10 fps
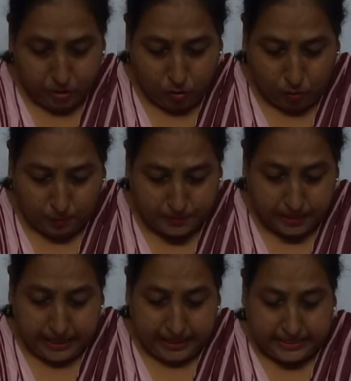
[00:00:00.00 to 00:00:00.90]
Oops,
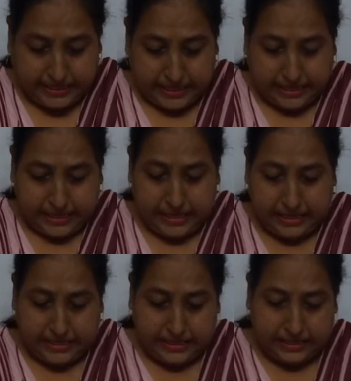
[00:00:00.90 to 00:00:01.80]
it's little
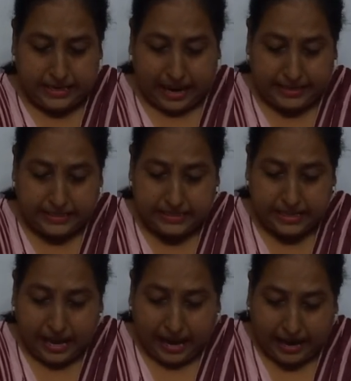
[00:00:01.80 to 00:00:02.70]
lines
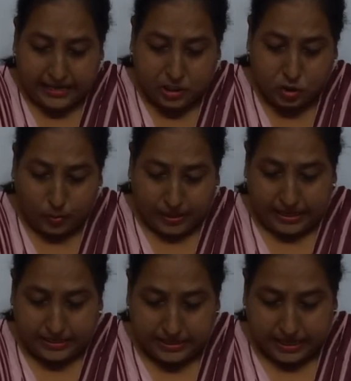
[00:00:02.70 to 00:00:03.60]
and
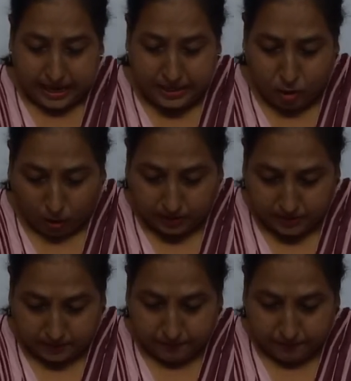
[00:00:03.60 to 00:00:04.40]
squigglings and dots.